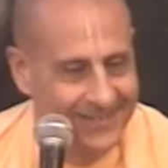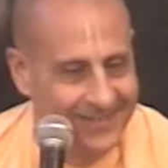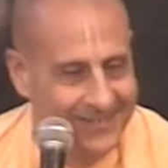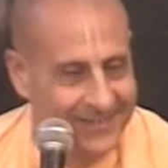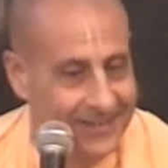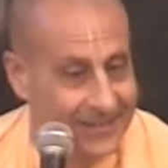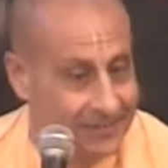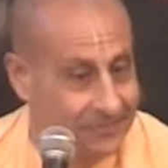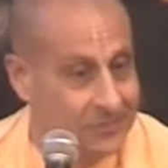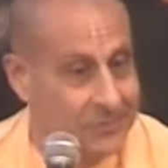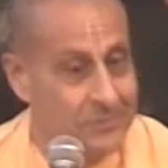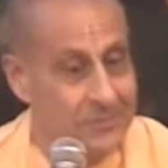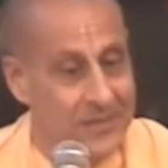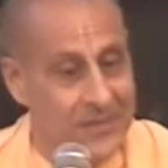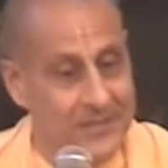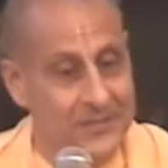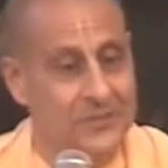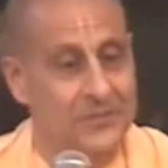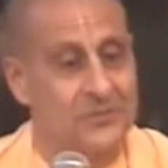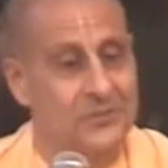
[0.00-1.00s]
We have some
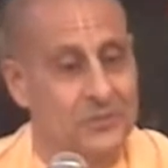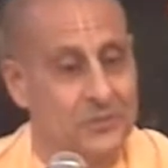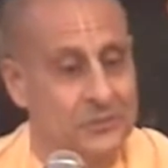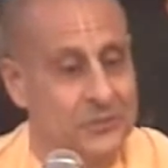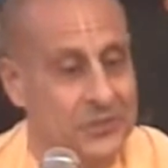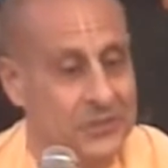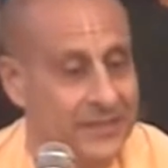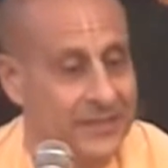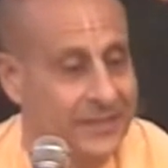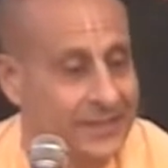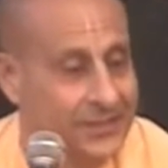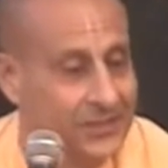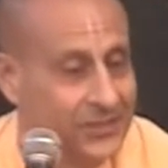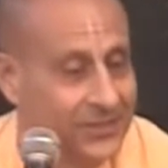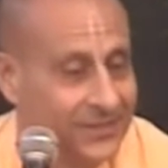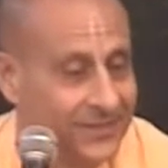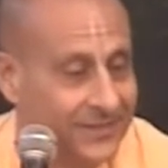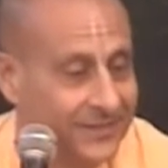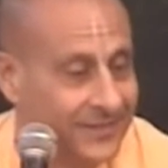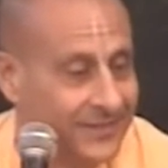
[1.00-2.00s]
nice
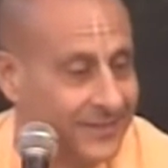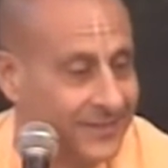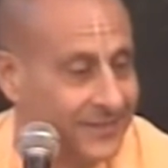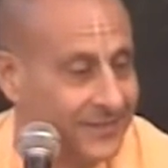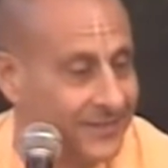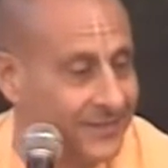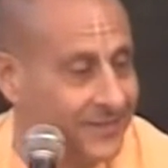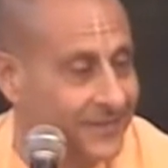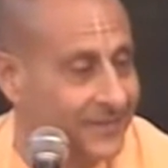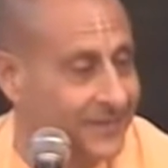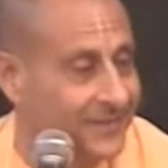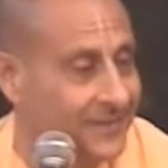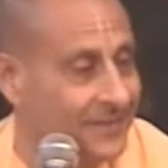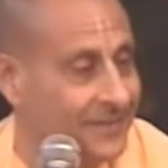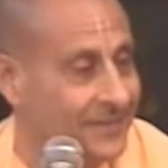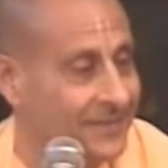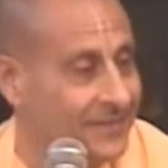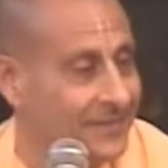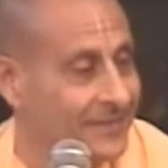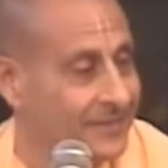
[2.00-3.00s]
association.
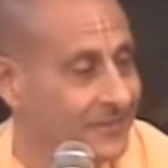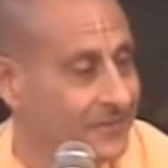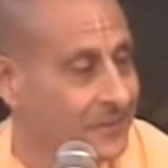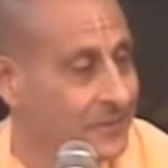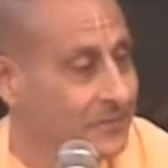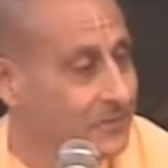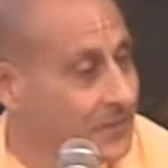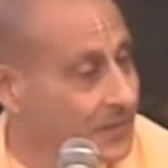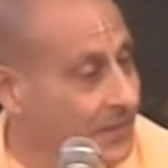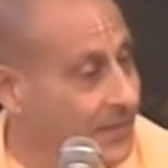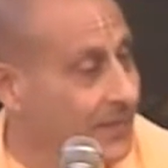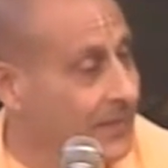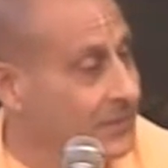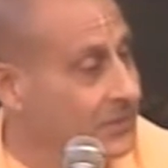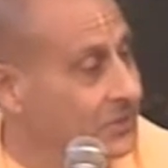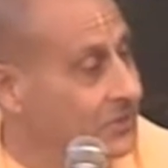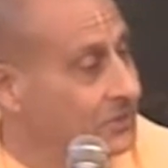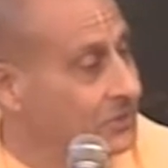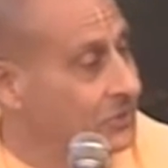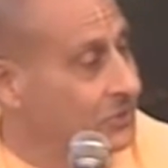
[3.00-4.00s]
We've
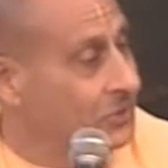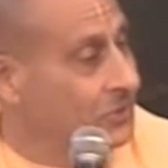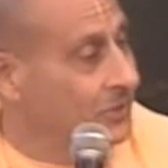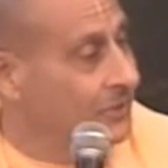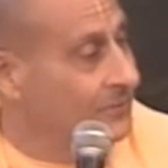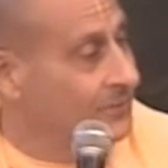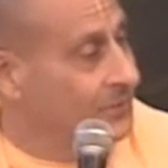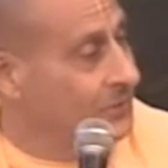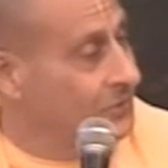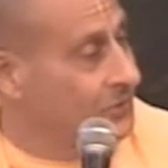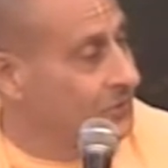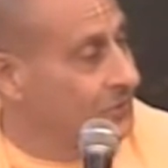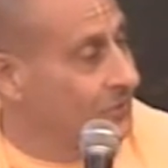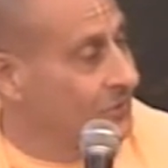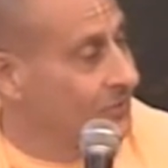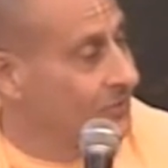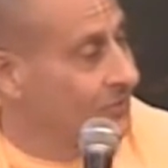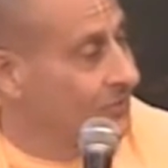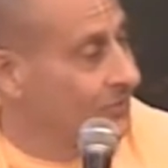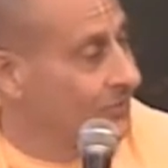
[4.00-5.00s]
engaged in service.